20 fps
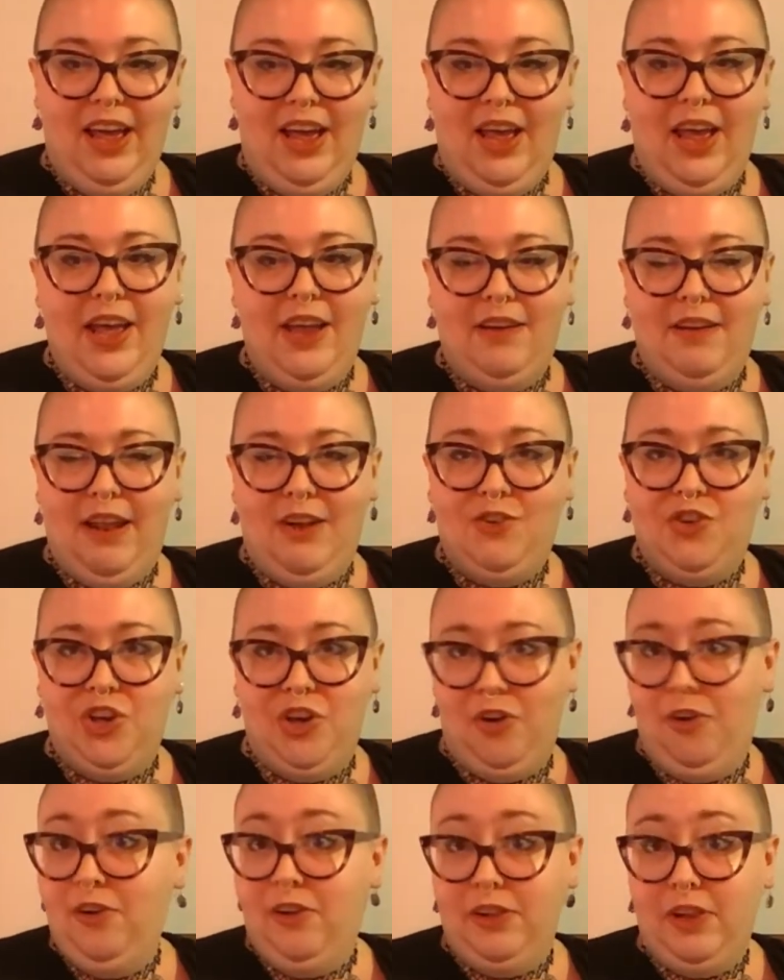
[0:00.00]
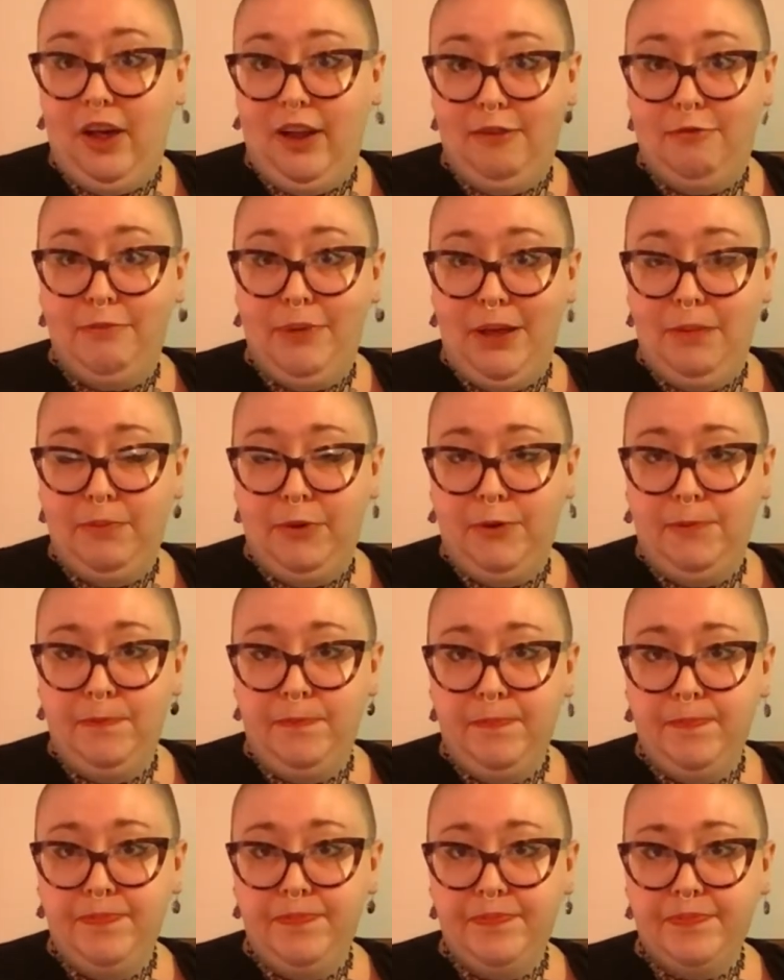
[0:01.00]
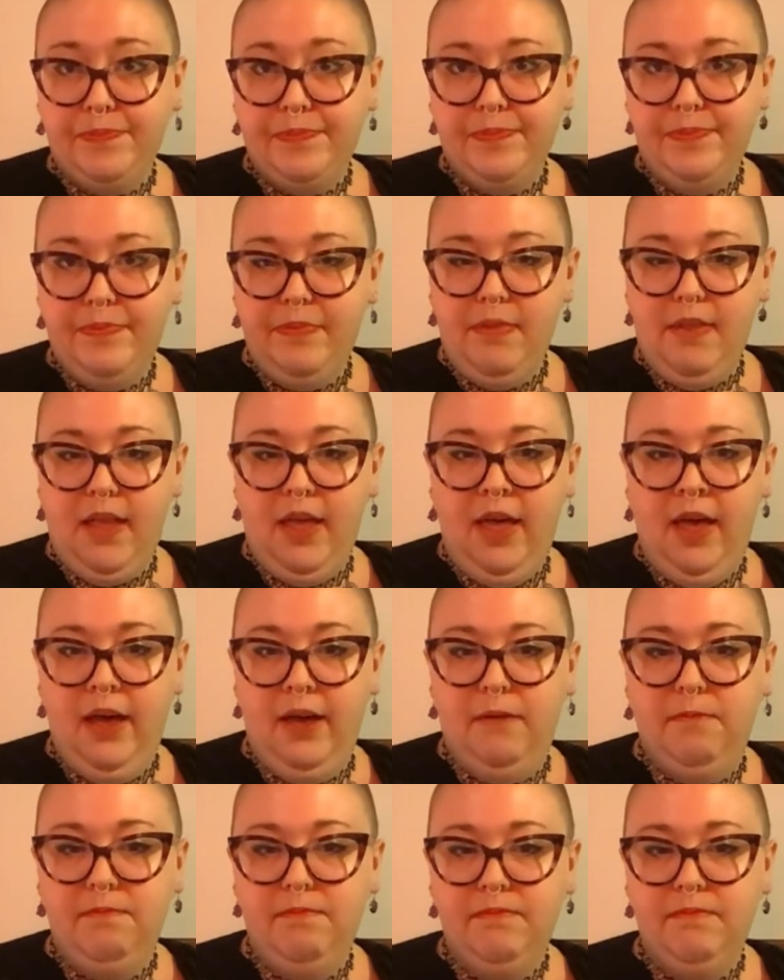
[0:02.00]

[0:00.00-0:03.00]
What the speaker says: and that she hurt a lot of people. And